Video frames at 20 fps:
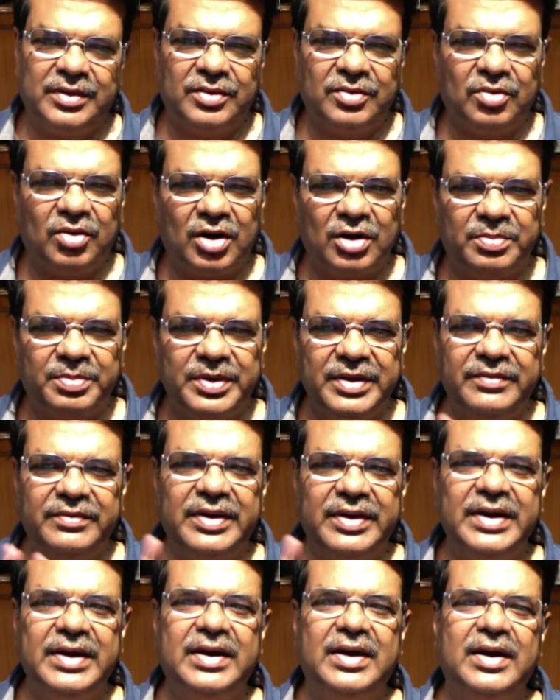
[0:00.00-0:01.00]
not being
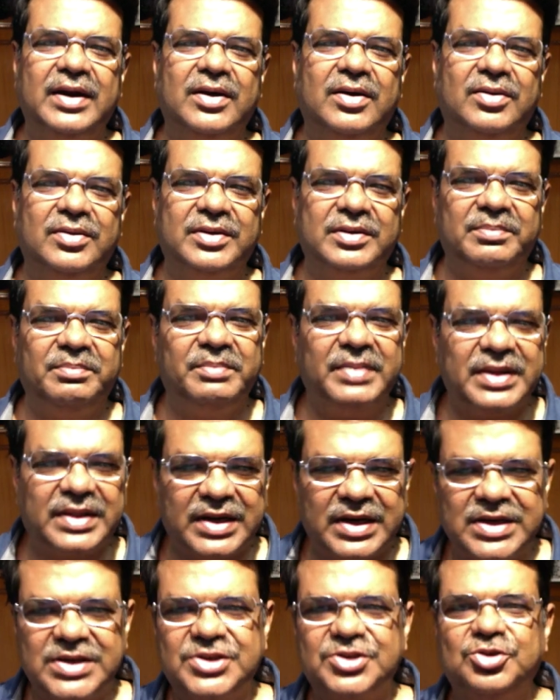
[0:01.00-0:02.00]
very clear on the
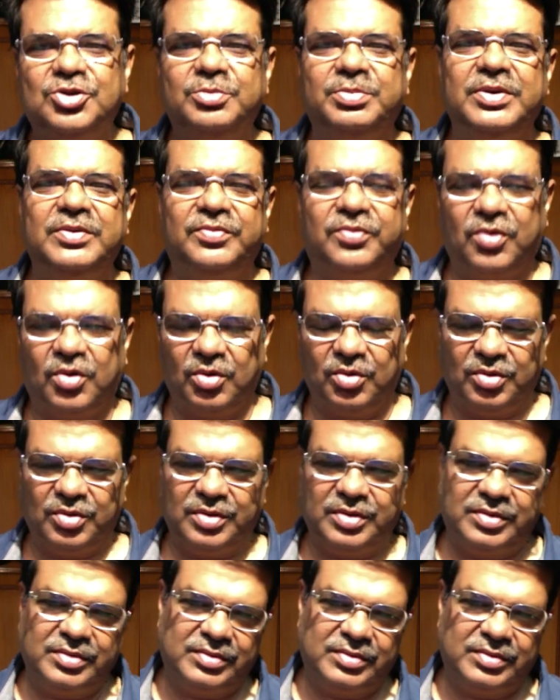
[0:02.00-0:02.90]
methods to be followed